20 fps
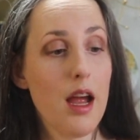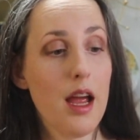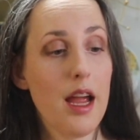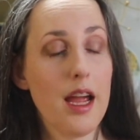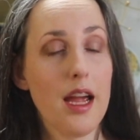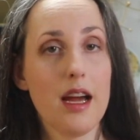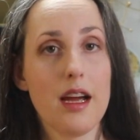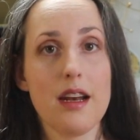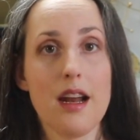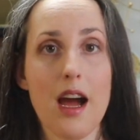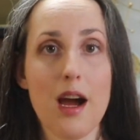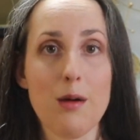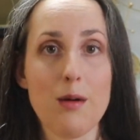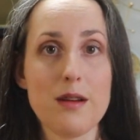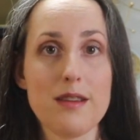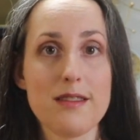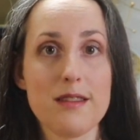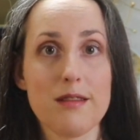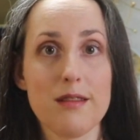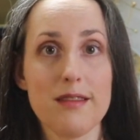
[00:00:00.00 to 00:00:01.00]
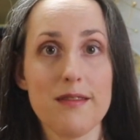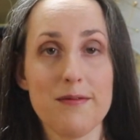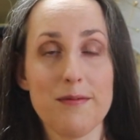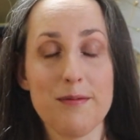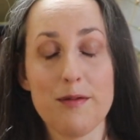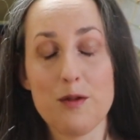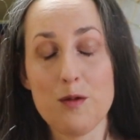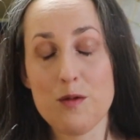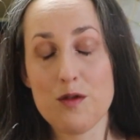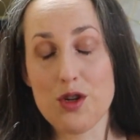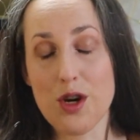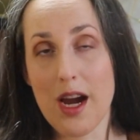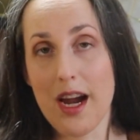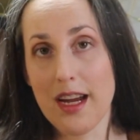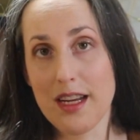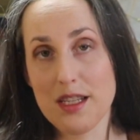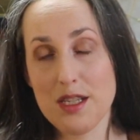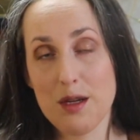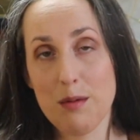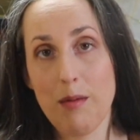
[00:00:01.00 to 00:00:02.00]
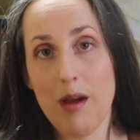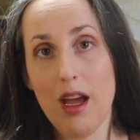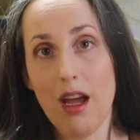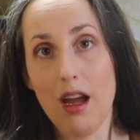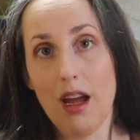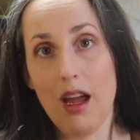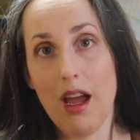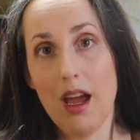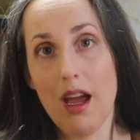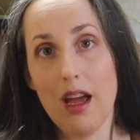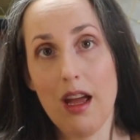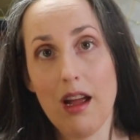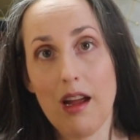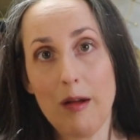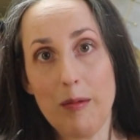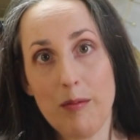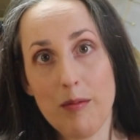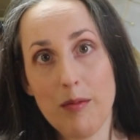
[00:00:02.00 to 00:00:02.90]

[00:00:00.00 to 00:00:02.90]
And I was trying to make a